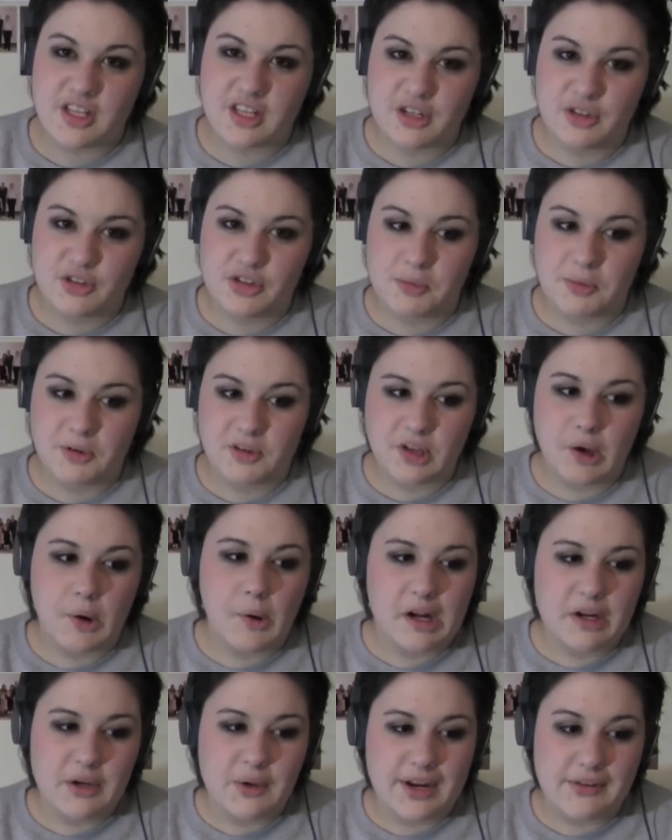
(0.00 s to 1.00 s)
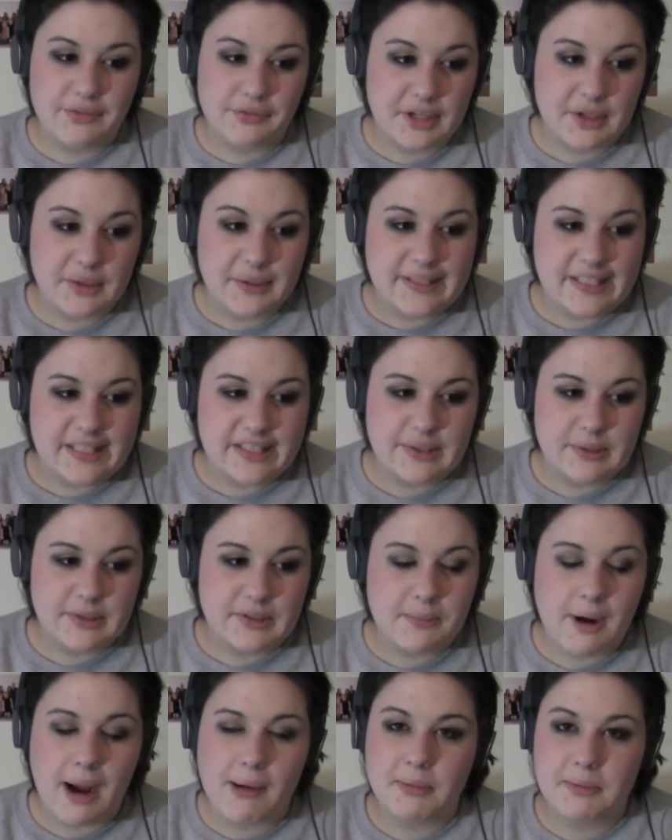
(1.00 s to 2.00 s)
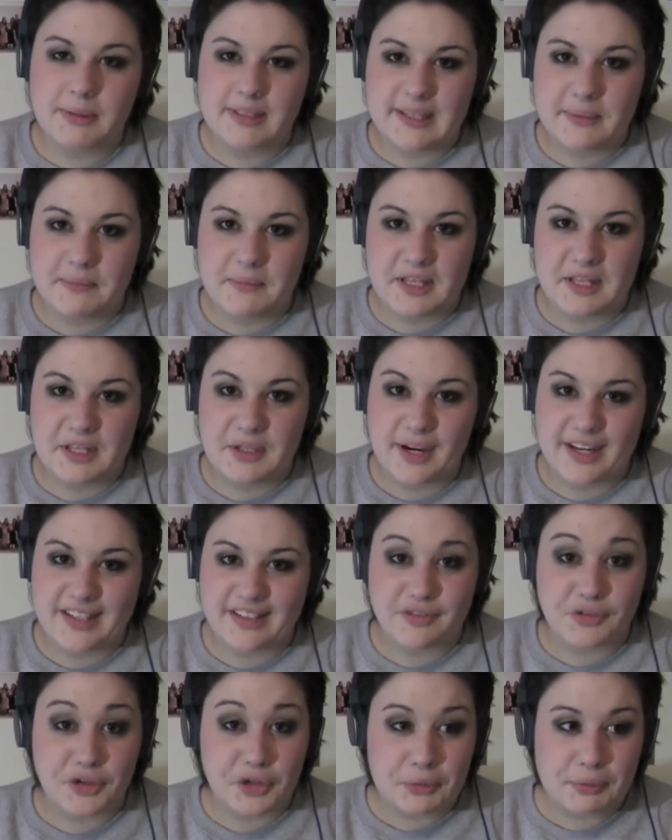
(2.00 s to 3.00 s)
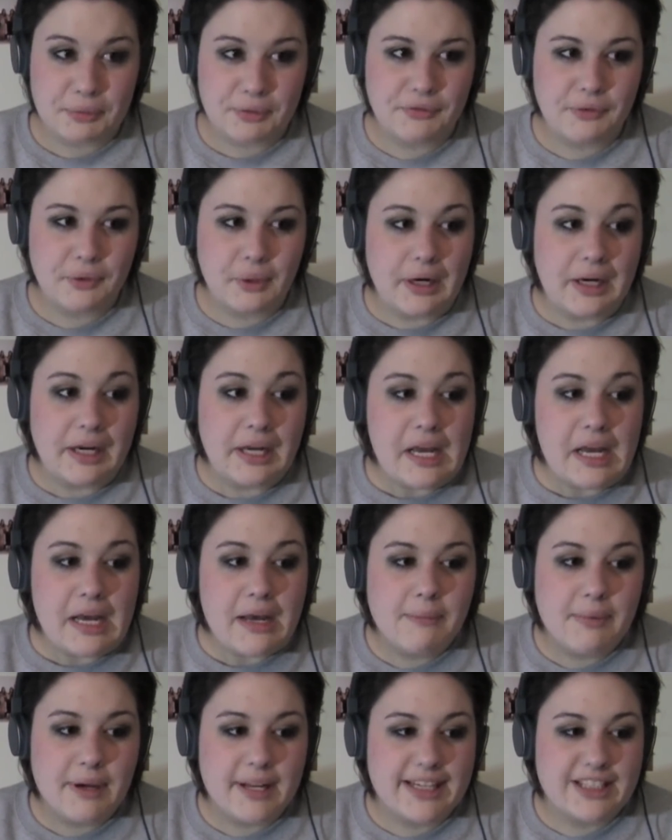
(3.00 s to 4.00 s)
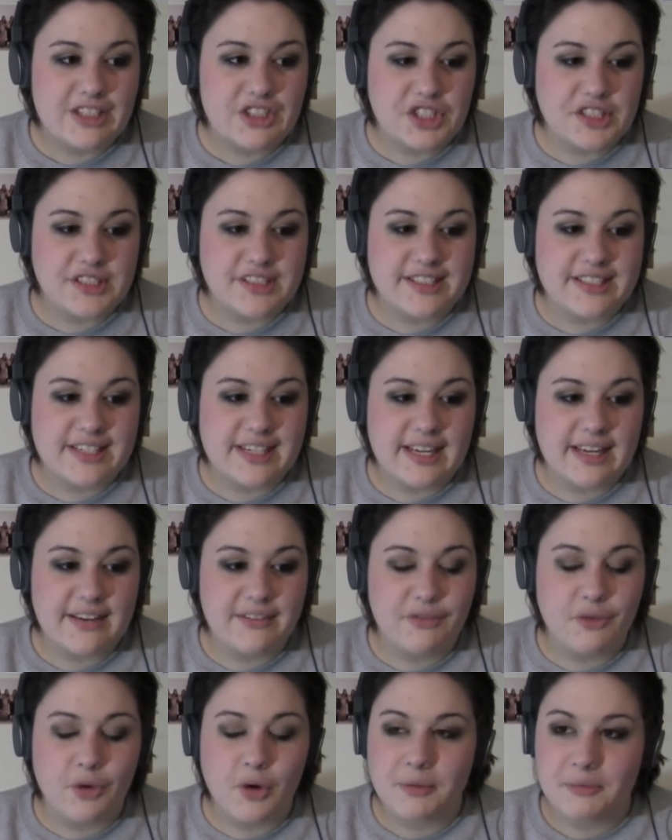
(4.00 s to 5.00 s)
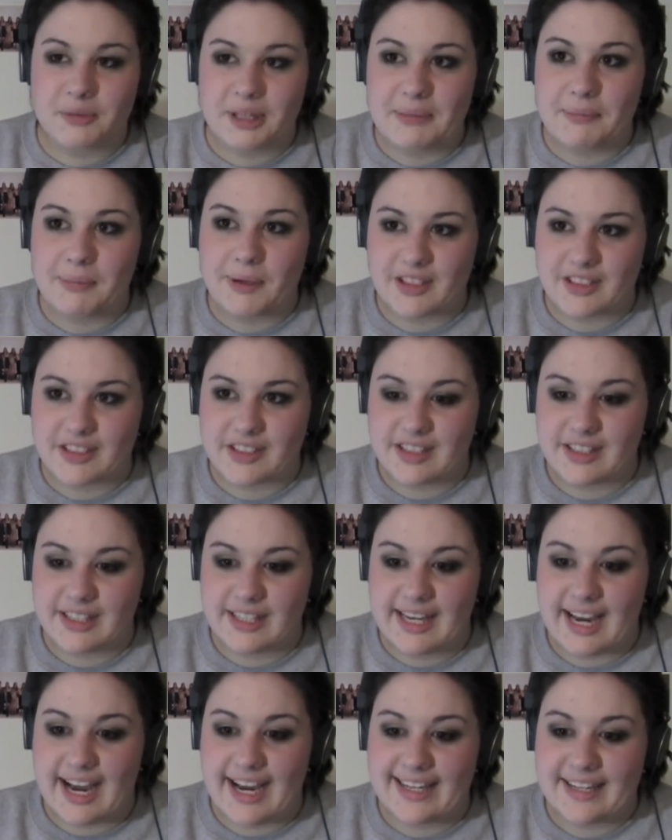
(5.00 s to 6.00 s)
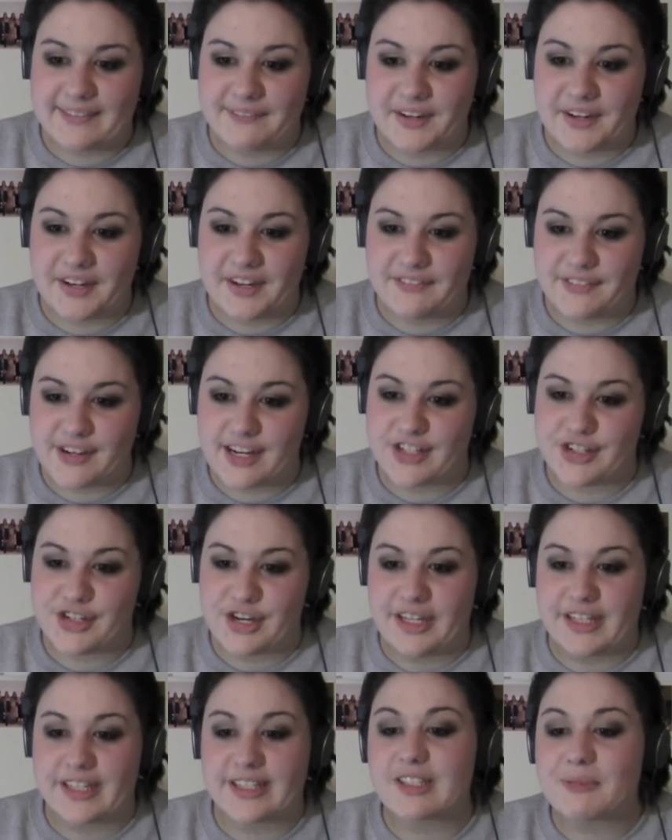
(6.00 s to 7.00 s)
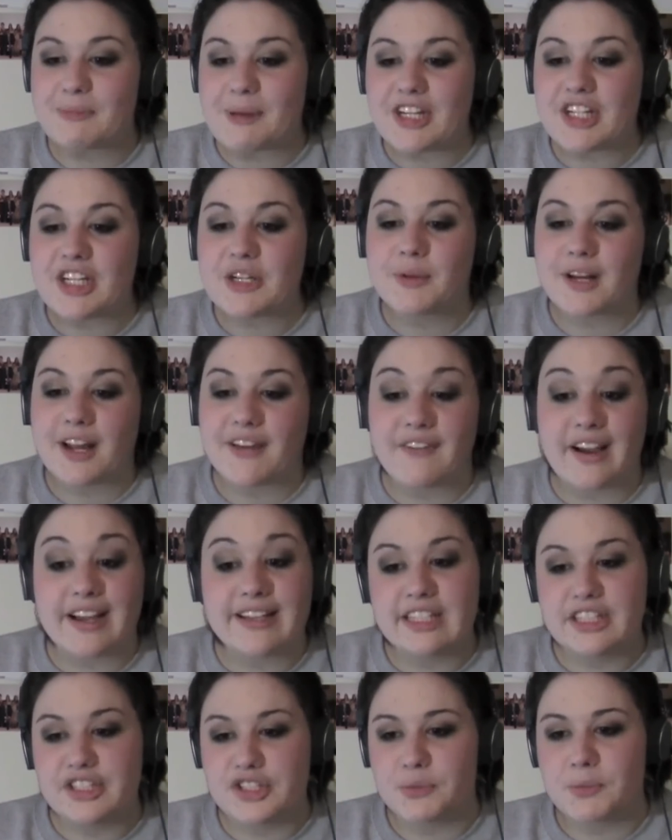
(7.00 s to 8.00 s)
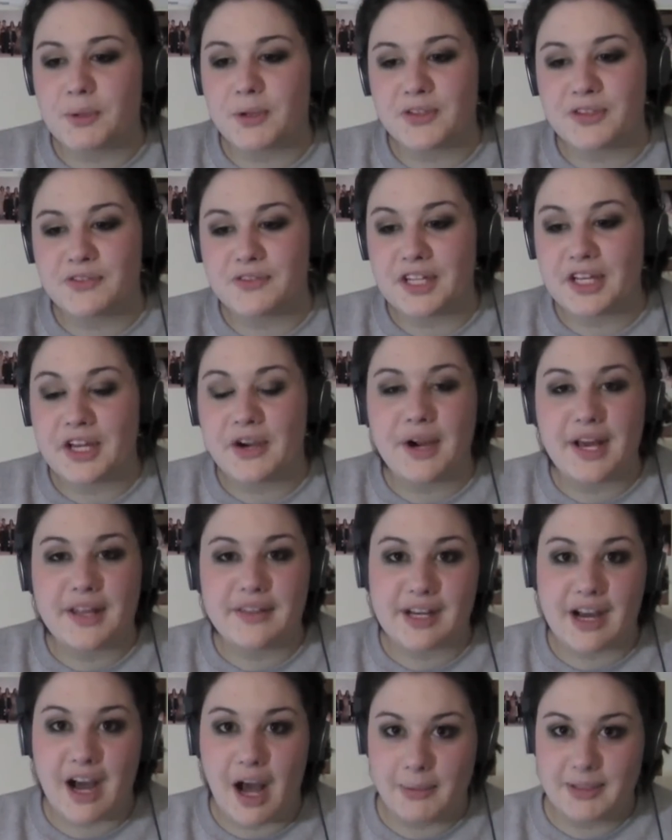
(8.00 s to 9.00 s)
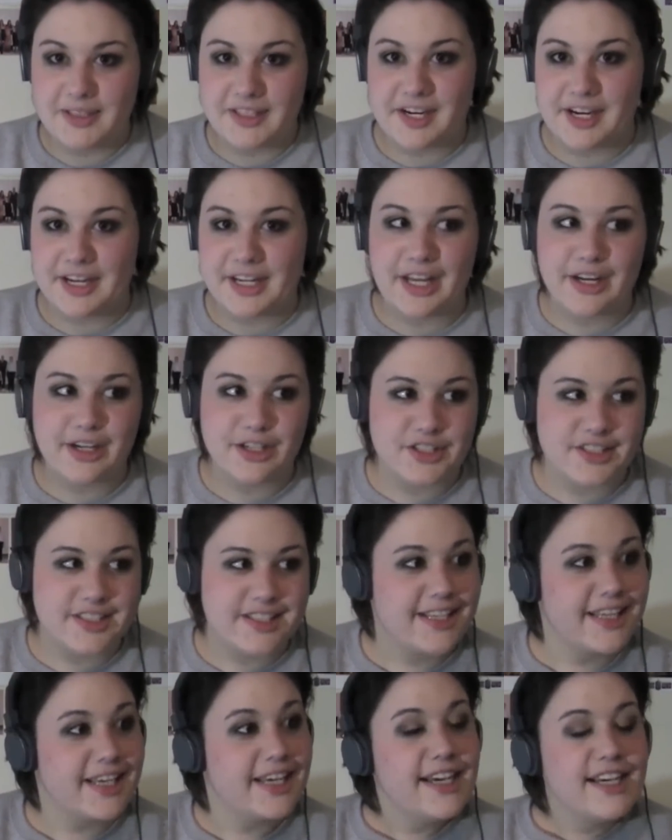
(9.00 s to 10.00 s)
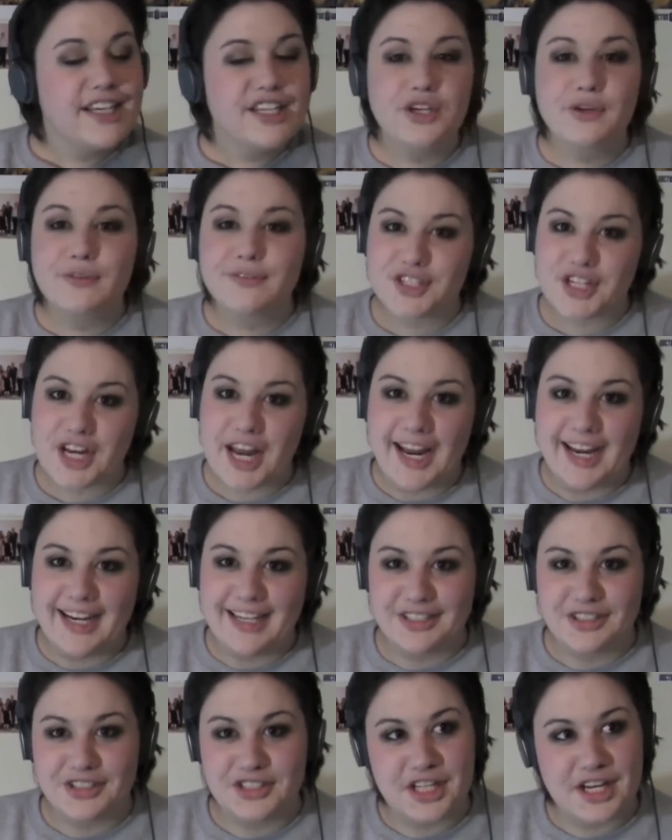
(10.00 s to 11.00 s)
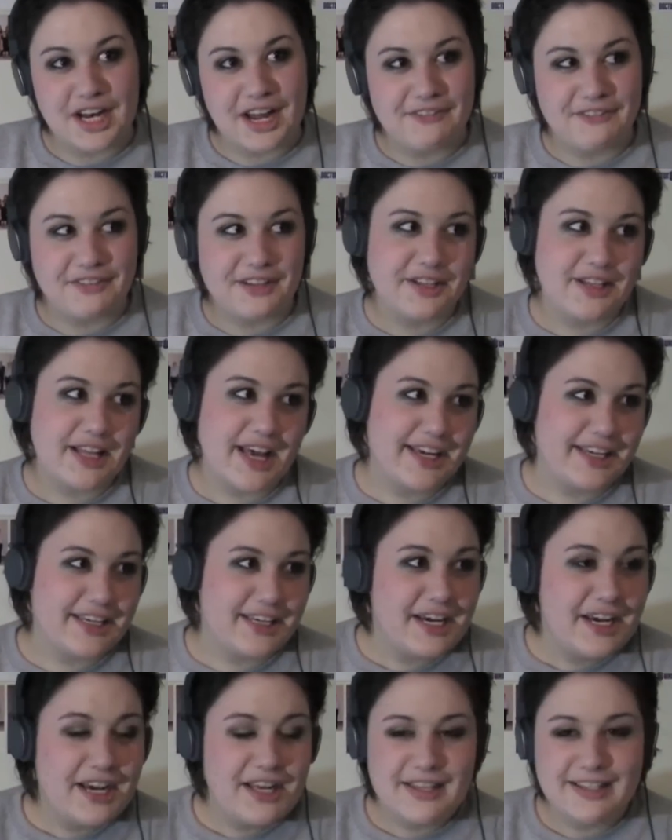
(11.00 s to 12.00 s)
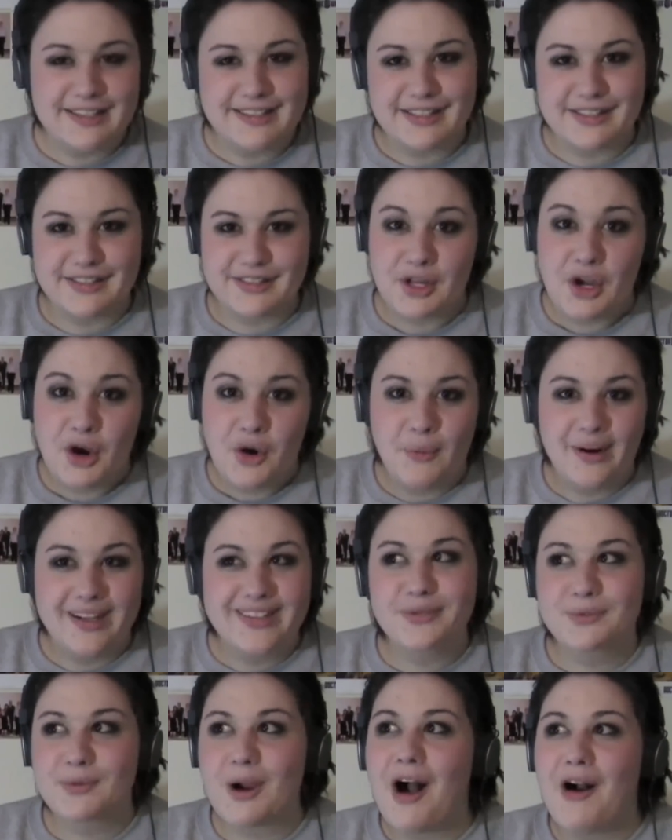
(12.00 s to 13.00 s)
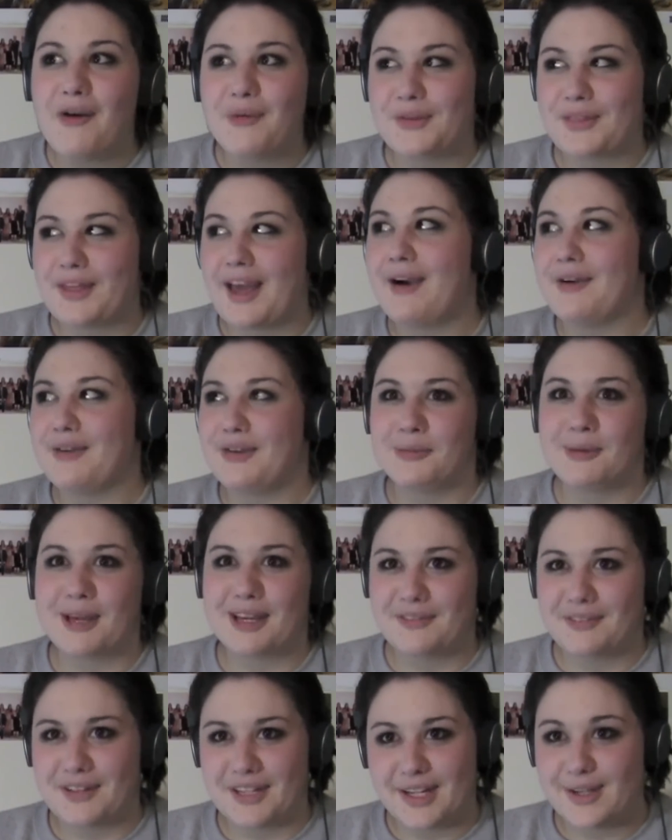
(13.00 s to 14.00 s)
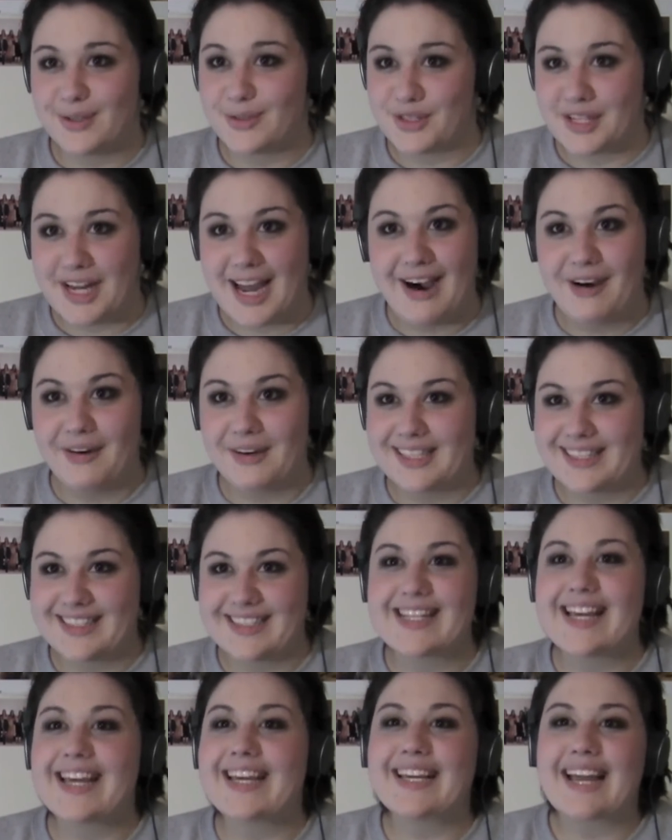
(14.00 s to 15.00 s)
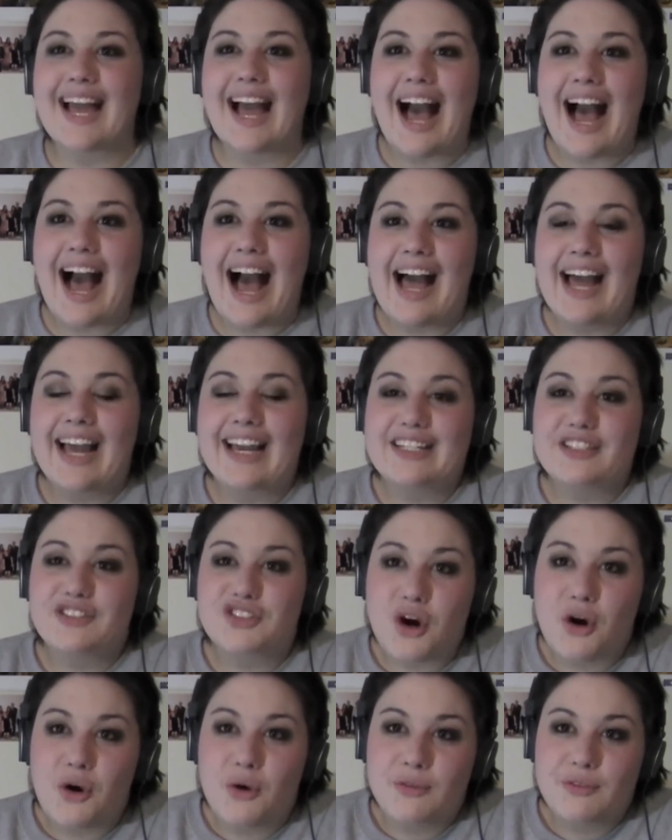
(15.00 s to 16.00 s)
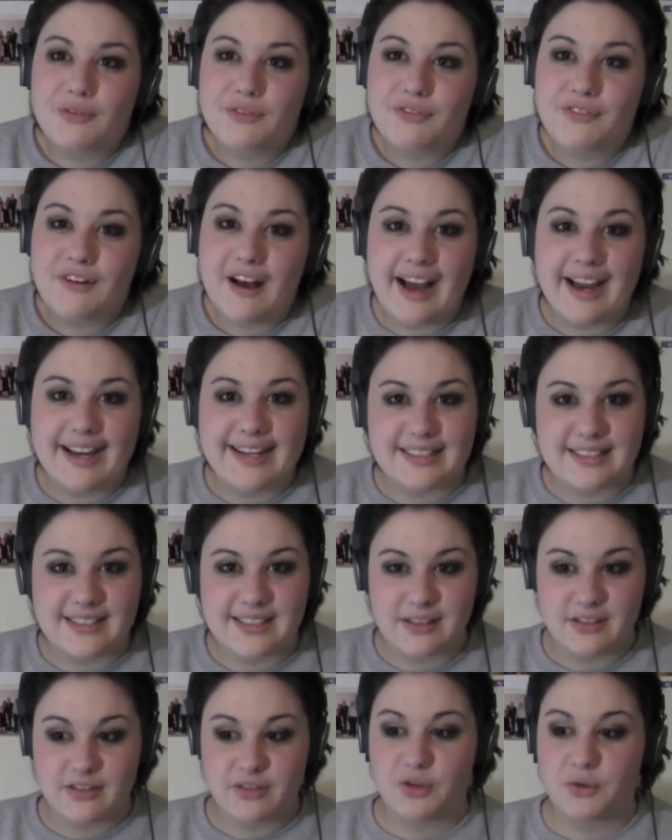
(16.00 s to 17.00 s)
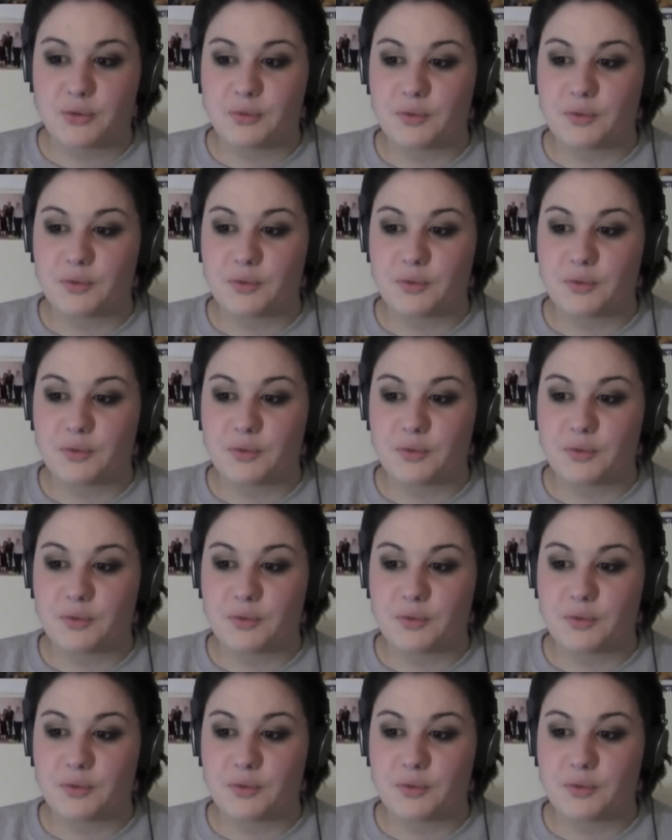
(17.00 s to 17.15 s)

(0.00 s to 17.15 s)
that YouTubers go on quite frequently, so it's probably something that you guys have heard before. But it's just, for me personally, I get very frustrated, especially when I finally do post a video and the comments that I get are just like, you've changed, and I feel like this is what's wrong with how you make videos now. And it's like, I don't find the